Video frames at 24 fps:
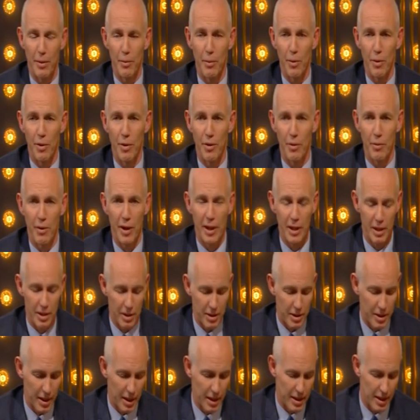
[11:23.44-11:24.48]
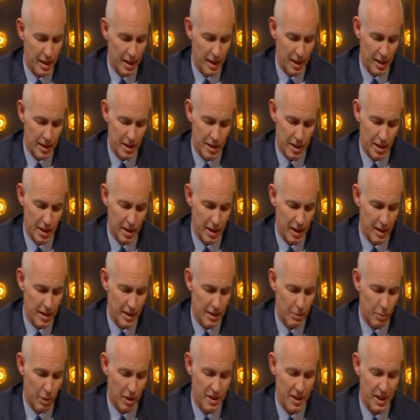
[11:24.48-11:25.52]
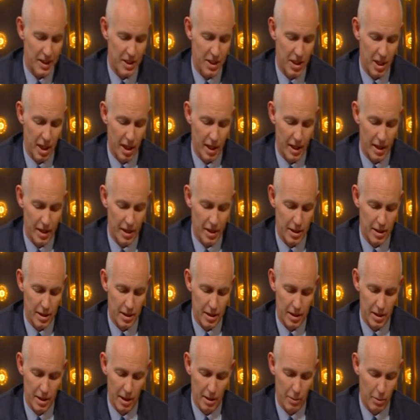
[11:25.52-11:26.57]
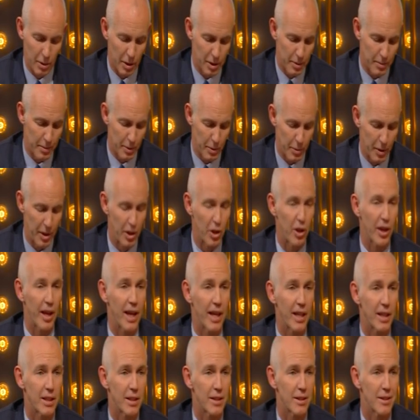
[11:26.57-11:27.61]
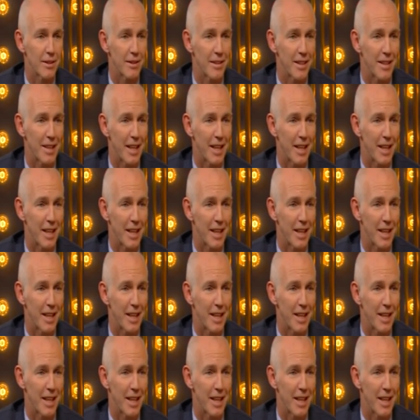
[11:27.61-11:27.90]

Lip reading: we were on the radio, you said it's what's inside, not what's between your legs that